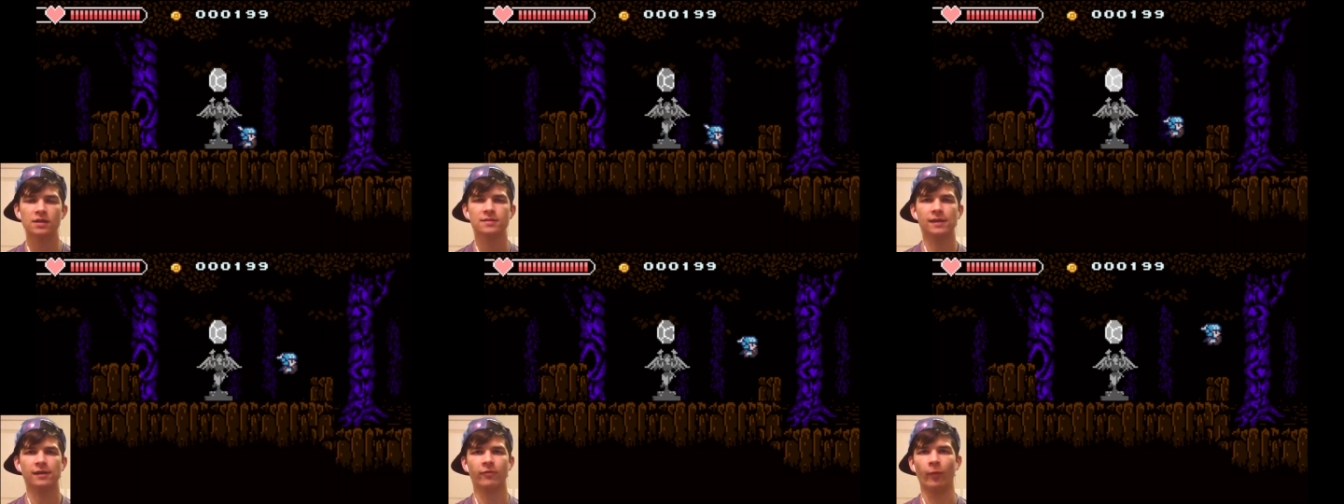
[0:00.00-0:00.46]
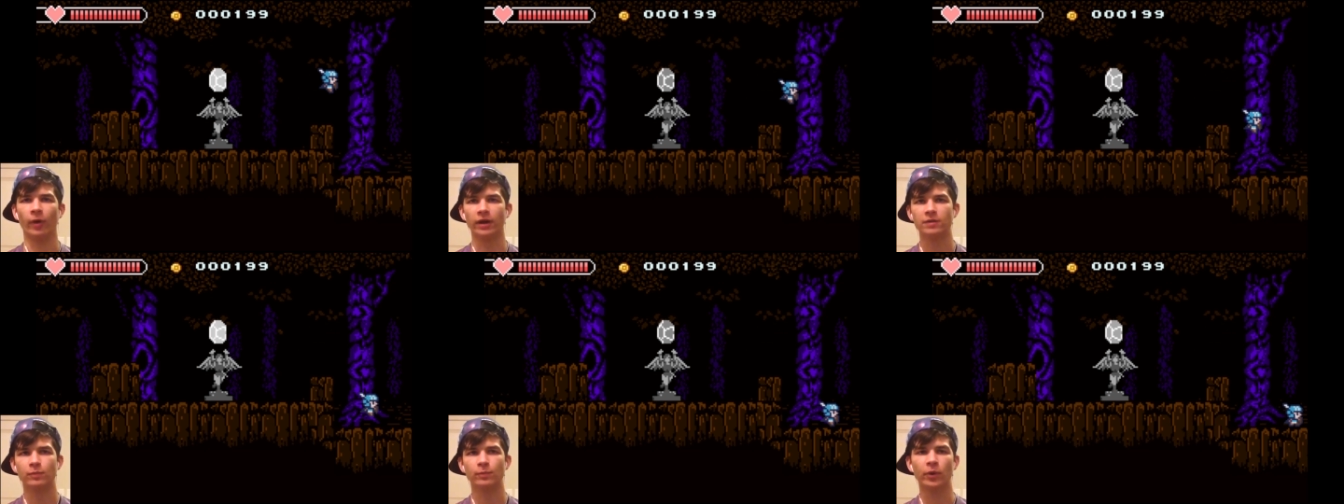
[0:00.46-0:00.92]
Save
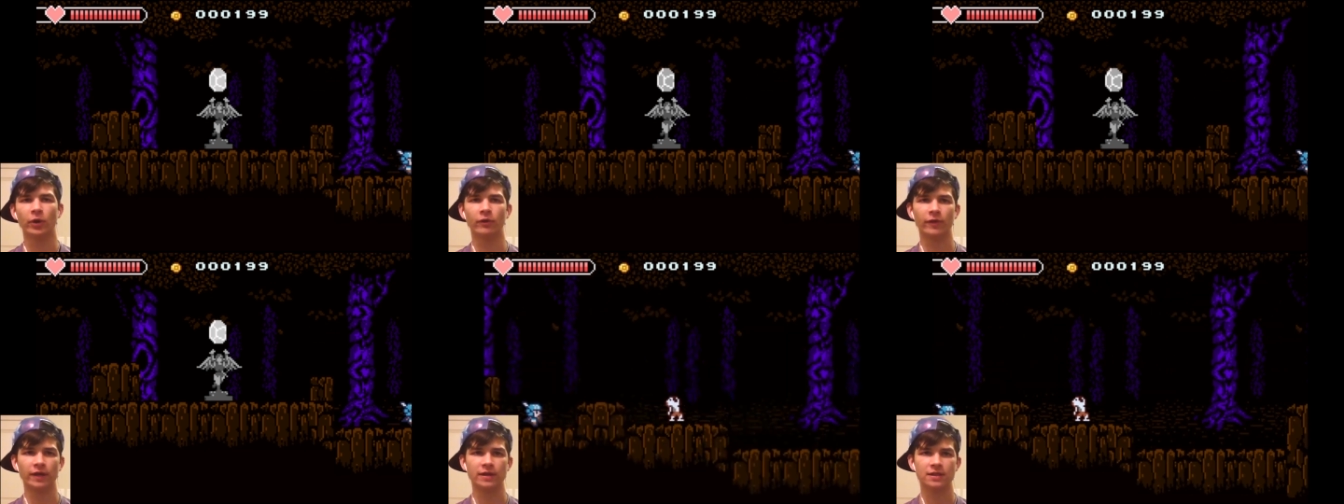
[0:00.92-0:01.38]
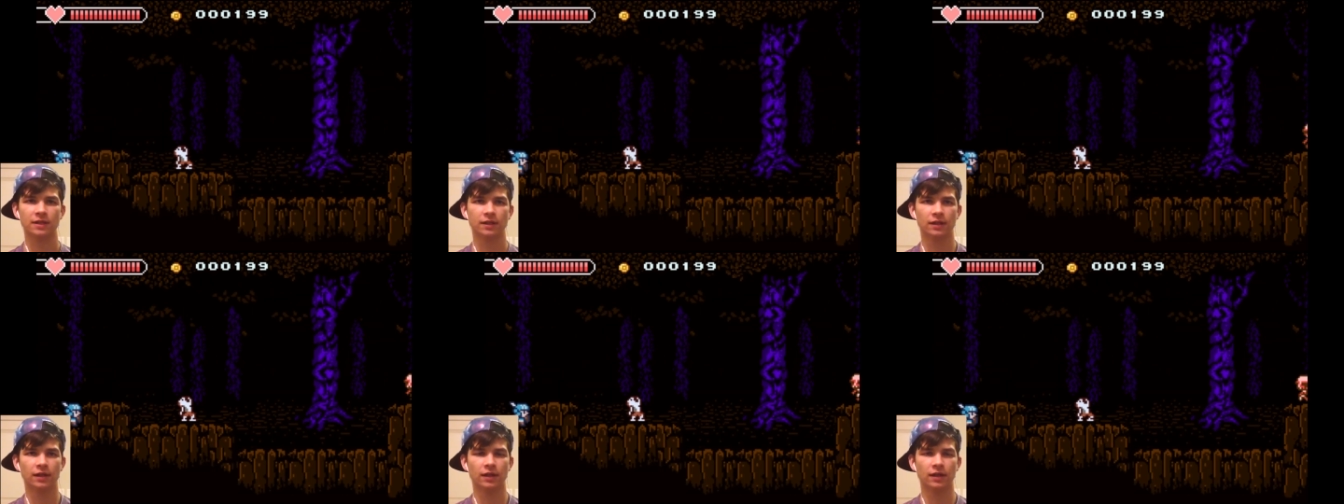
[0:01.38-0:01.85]
point. Perfect.
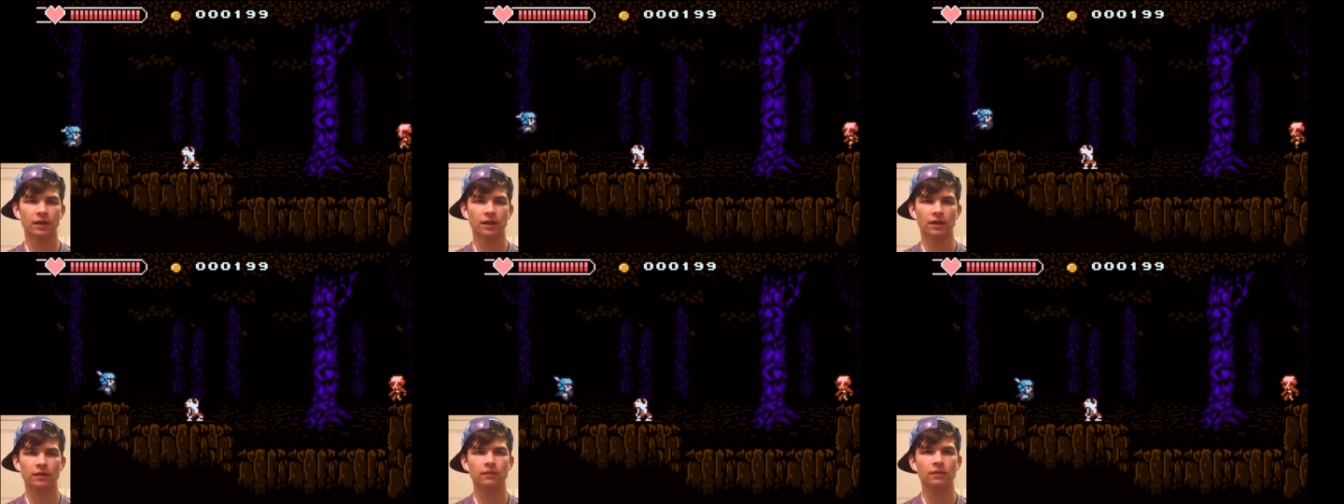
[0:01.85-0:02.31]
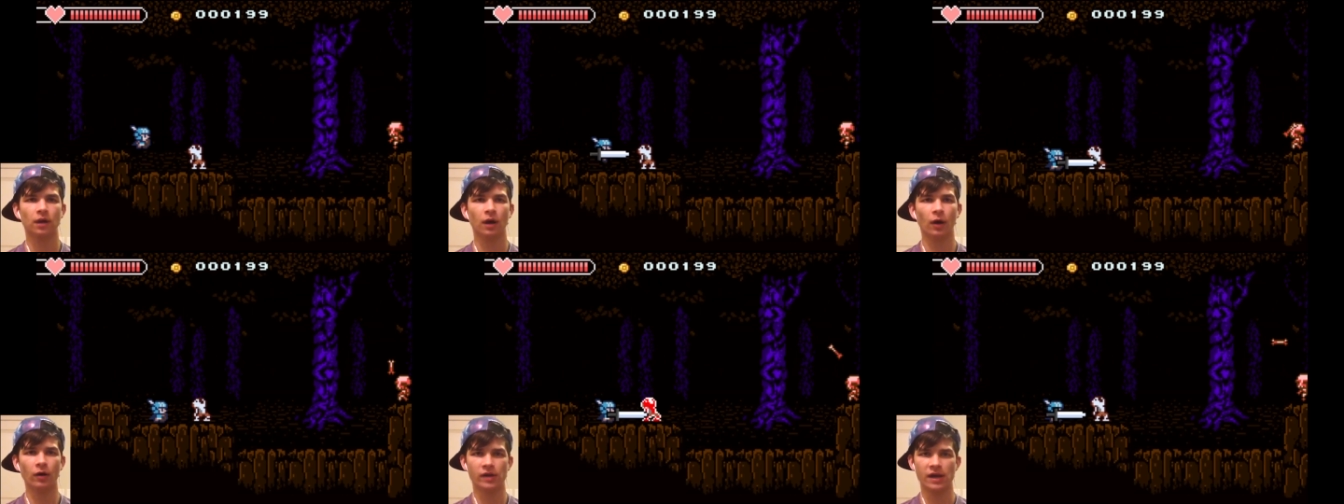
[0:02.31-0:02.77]

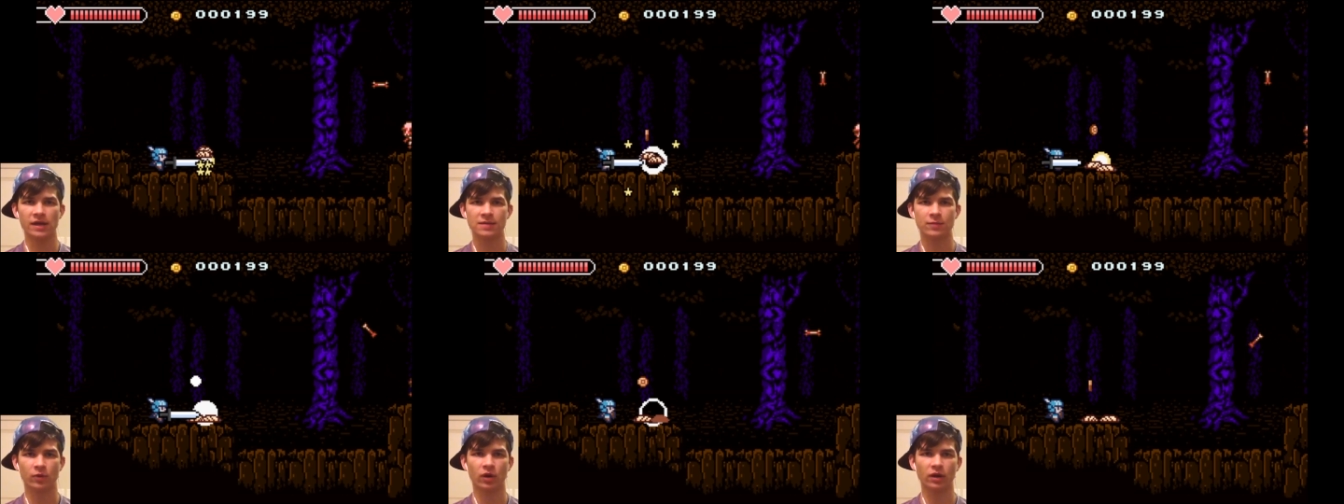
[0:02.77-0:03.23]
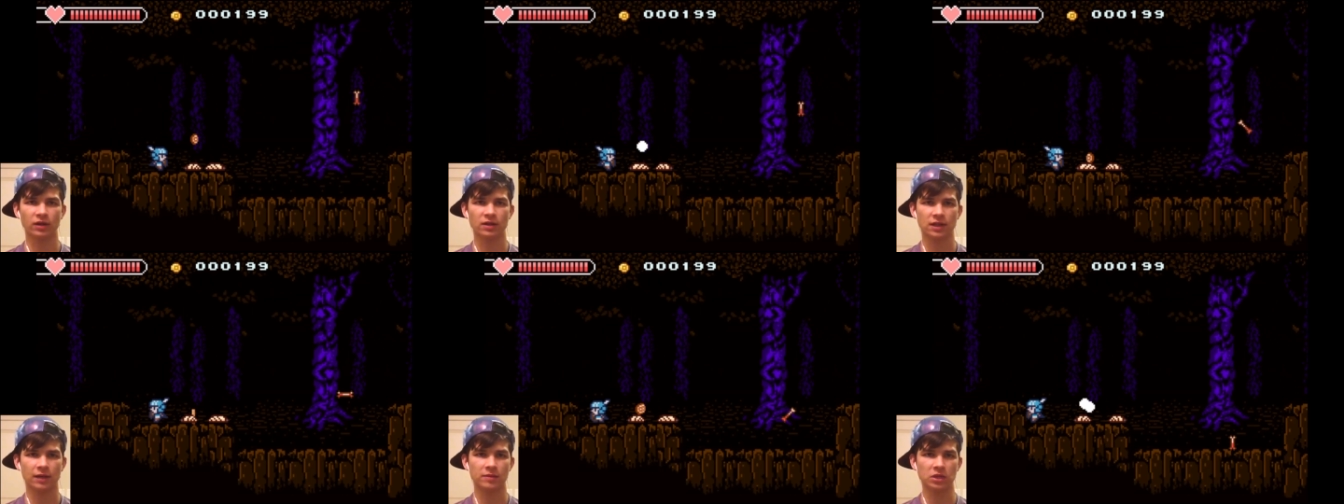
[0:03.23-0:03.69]
Oh yes, more onions on.